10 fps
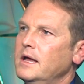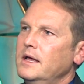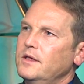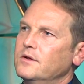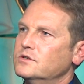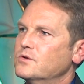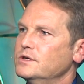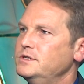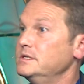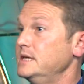Uh-huh. You know, as
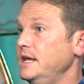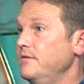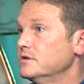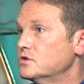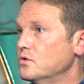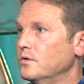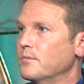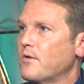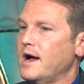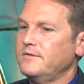Christians, even schooled
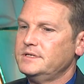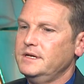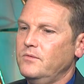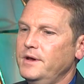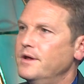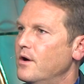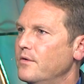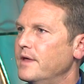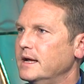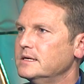in prophecy, we
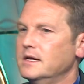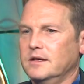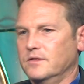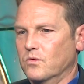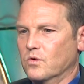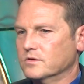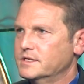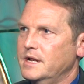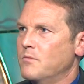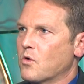know that the world's
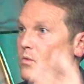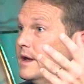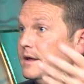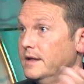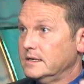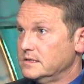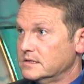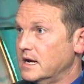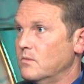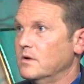getting more wicked. That's the
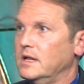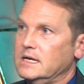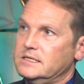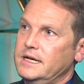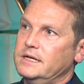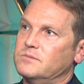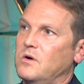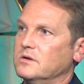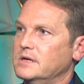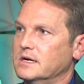sign we're in the last days.
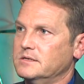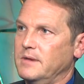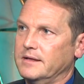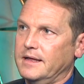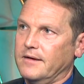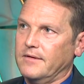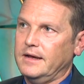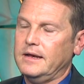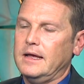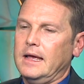Paul talks about that,
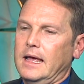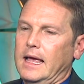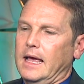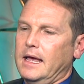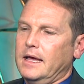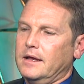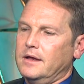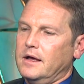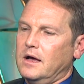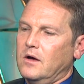right? Right.
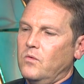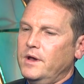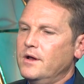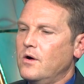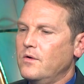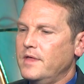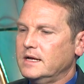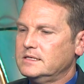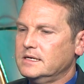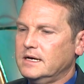And uh, we know
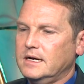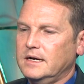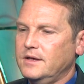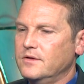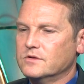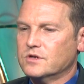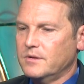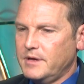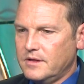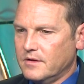that, uh, you know, there's
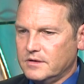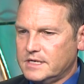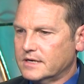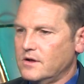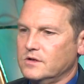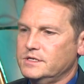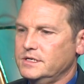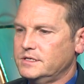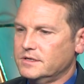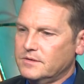going to be uh,
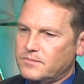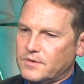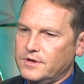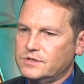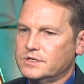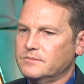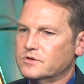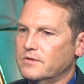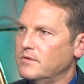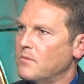technology to produce some
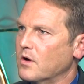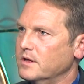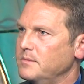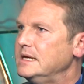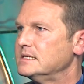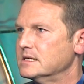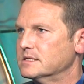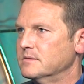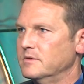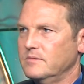sort of a mark of the beast
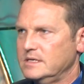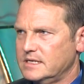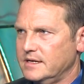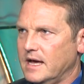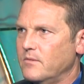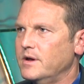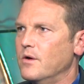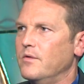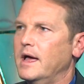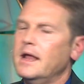system, and we see that, and we
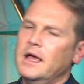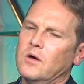know yeah. that.